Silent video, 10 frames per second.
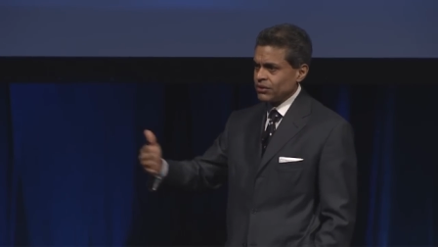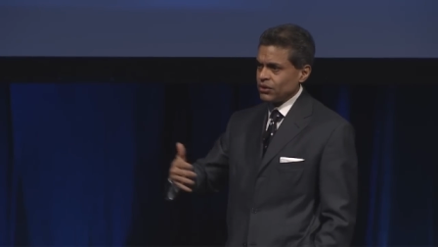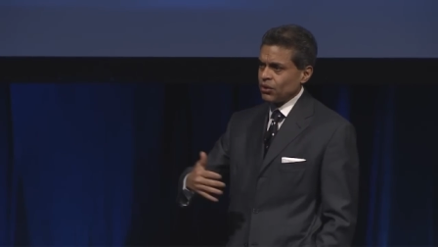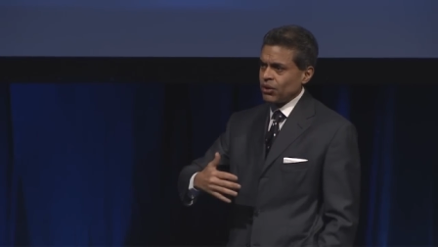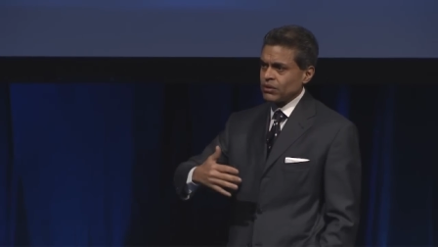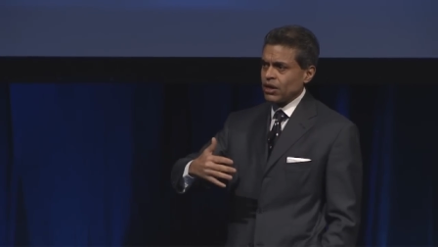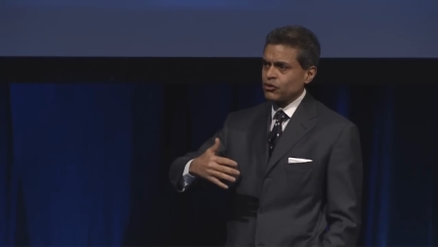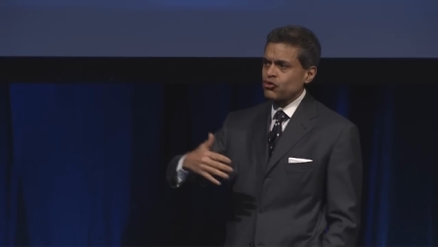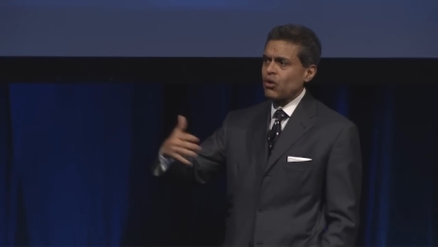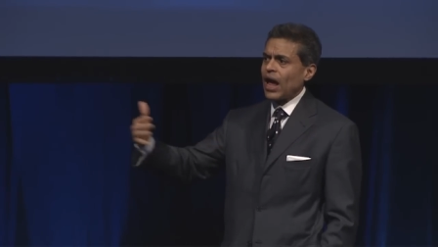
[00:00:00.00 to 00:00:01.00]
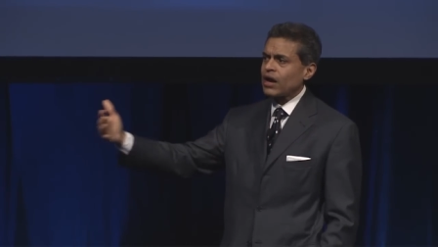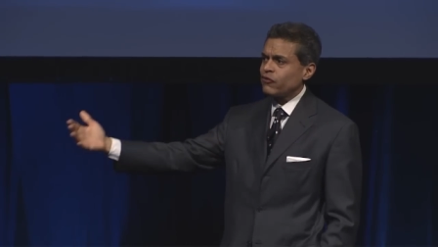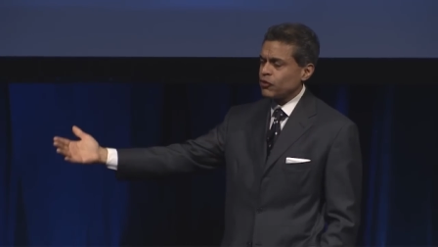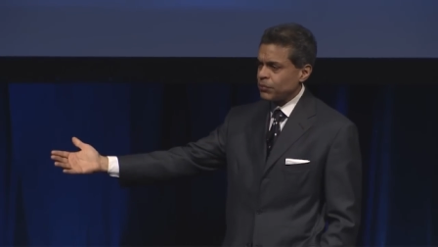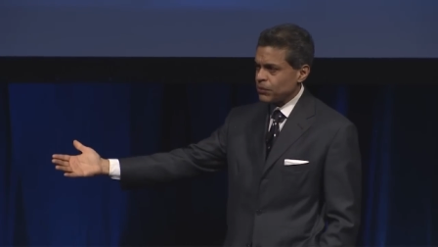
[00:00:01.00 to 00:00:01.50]
a track
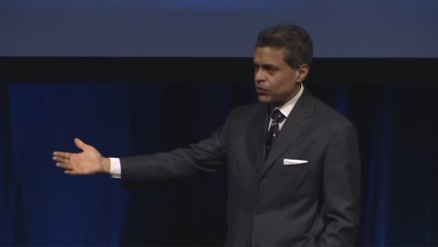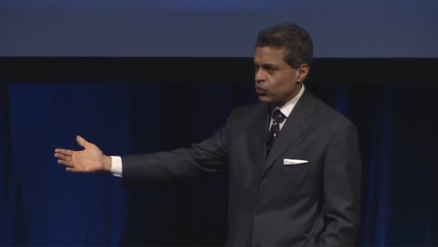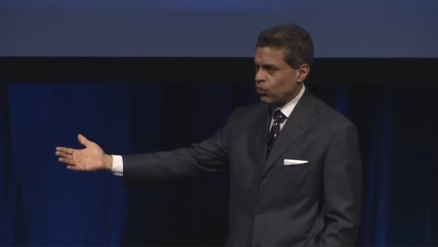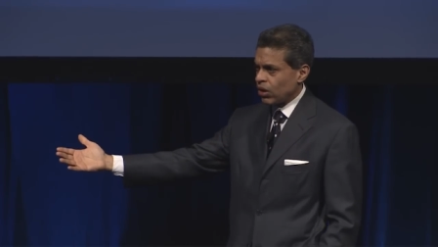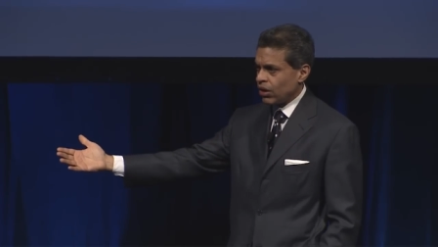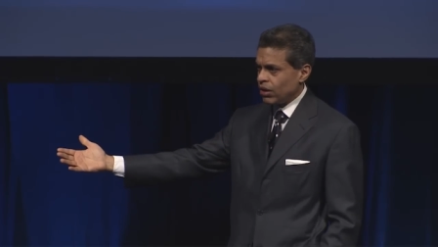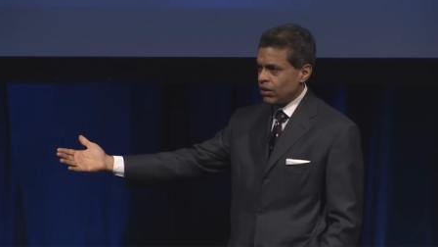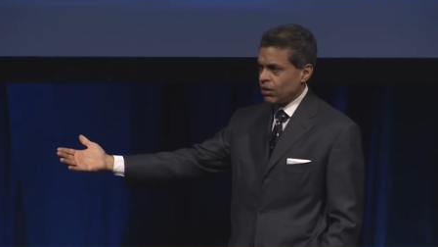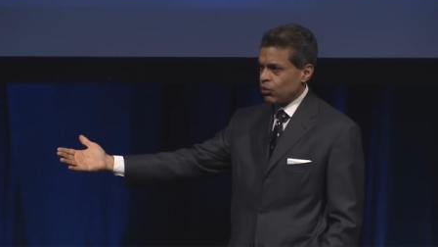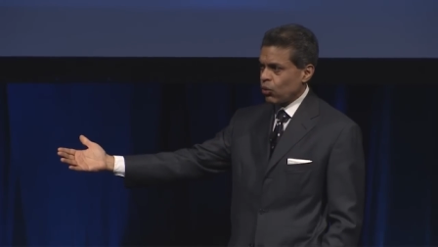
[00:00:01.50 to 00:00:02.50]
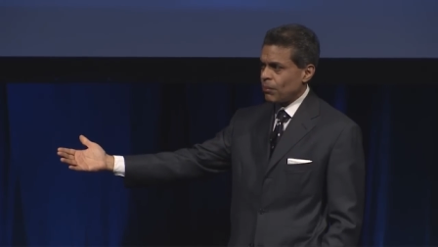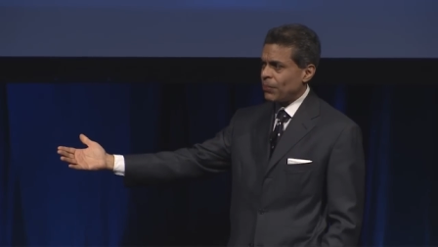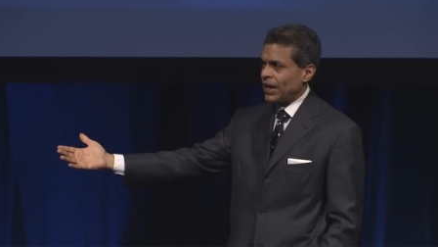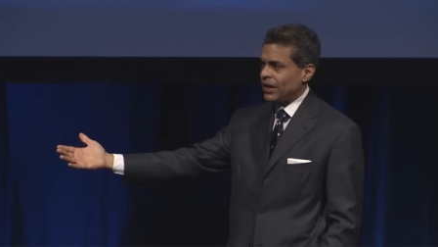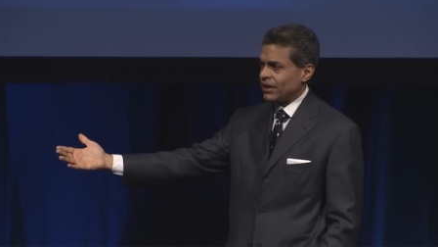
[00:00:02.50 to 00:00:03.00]
for people who are
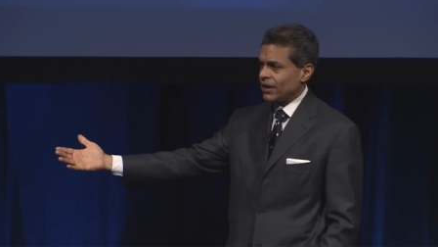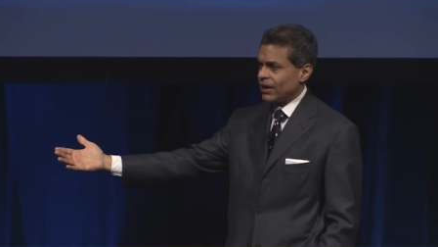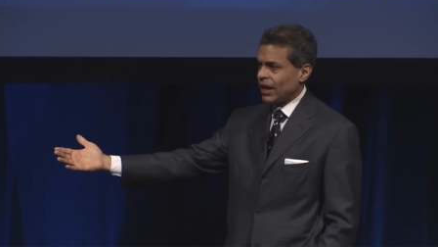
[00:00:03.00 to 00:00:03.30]
paying